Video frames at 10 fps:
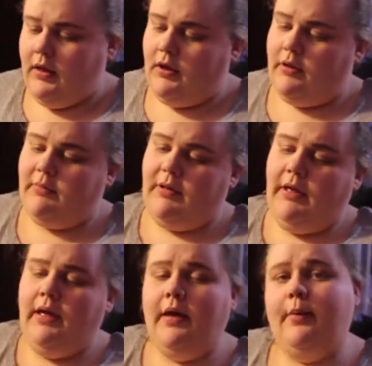Got
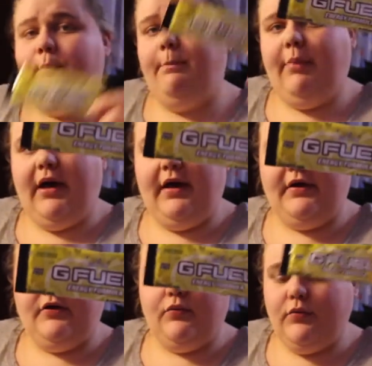my
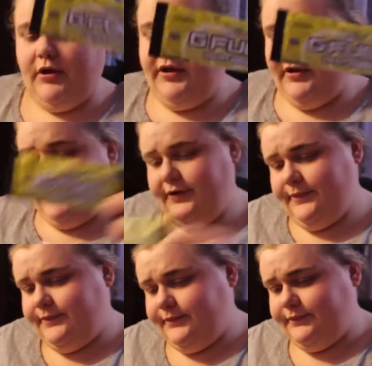pack right here.
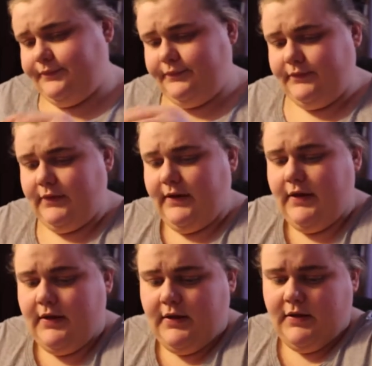
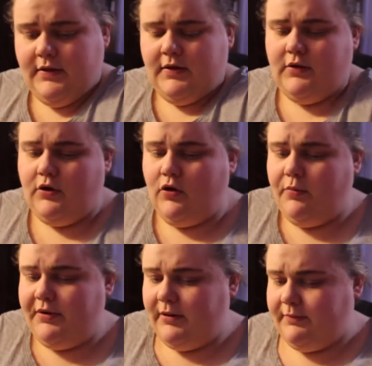I'm gonna
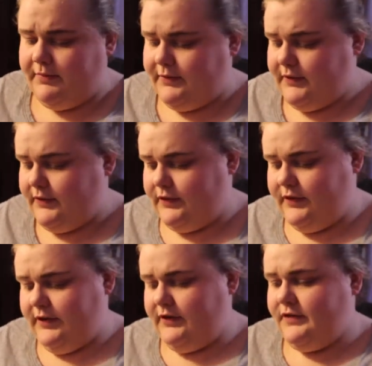open up
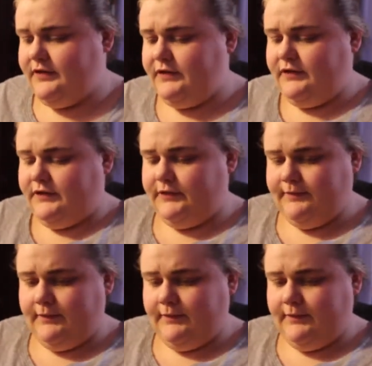this